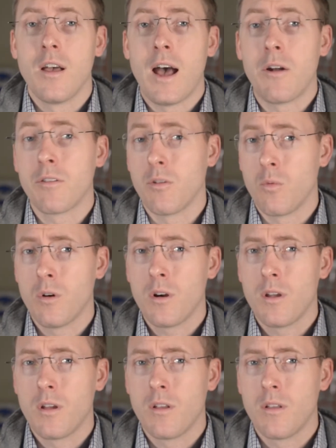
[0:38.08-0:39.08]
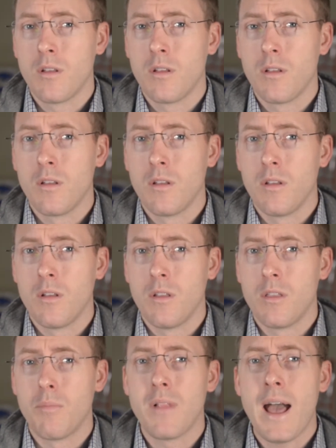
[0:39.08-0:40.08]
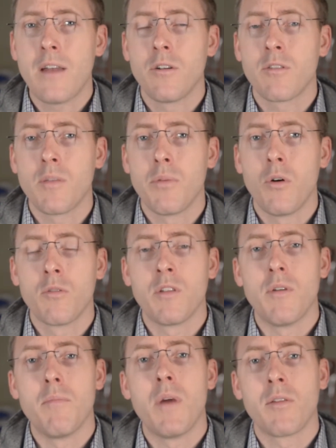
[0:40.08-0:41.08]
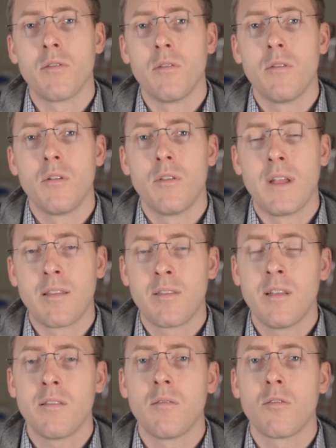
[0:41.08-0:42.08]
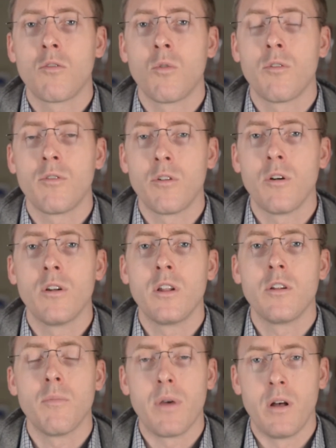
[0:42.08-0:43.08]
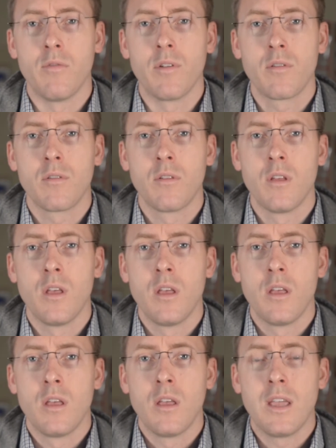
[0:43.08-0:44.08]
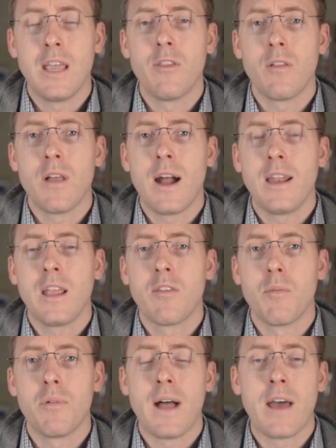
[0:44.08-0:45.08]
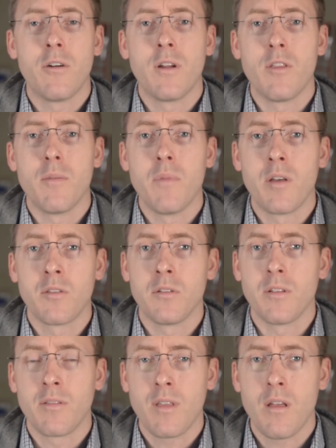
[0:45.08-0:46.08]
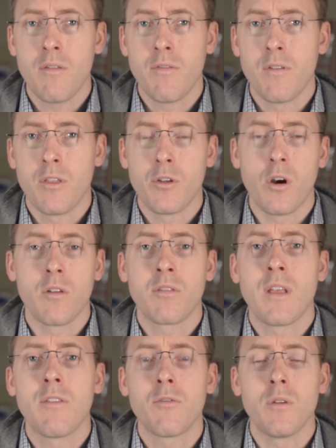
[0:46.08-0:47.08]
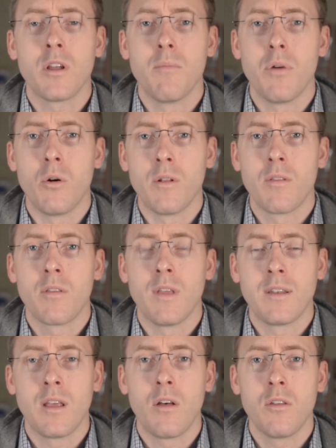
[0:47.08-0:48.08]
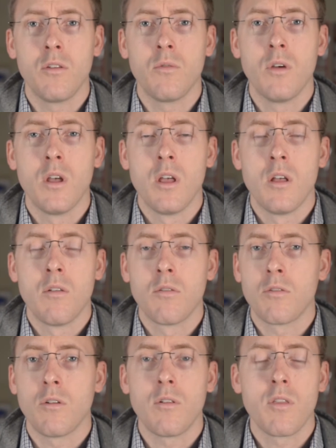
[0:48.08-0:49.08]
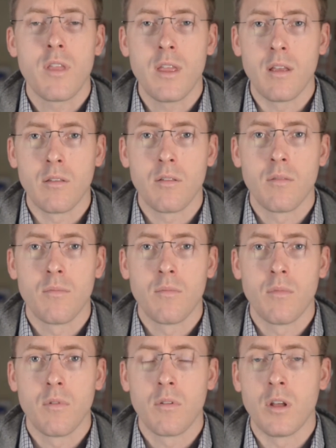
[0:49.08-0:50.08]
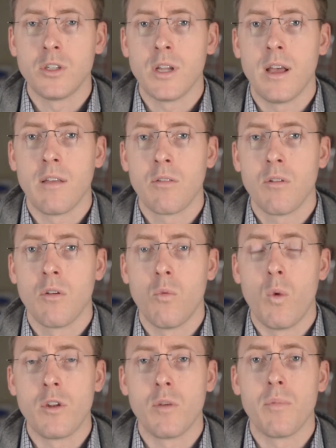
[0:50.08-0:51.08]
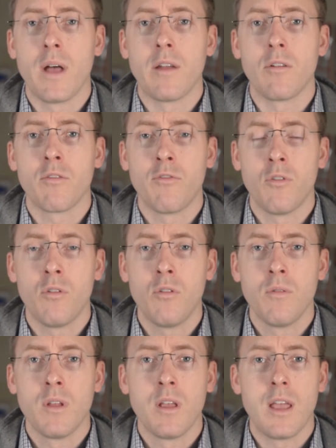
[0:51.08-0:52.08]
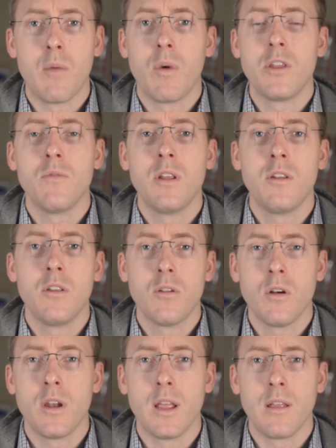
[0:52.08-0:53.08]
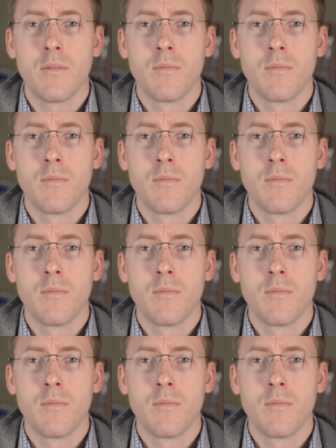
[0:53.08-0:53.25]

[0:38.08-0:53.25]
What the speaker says: How does it work? The bladder is composed of a muscle that sits and stores urine in your pelvis. In the lining of the bladder and the muscle itself, there are sensory components that tell you certain things, such as when your bladder is full and when you need to urinate.